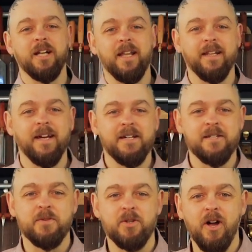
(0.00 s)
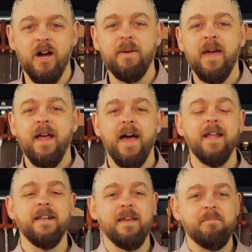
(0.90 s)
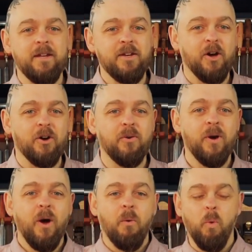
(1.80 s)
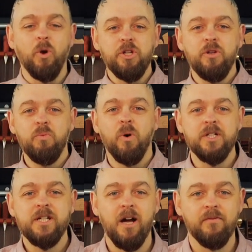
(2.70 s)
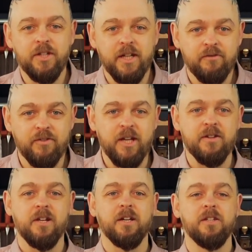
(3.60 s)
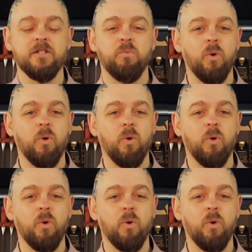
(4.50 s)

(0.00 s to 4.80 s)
Click like, subscribe, and let me know what you want covered in videos like this.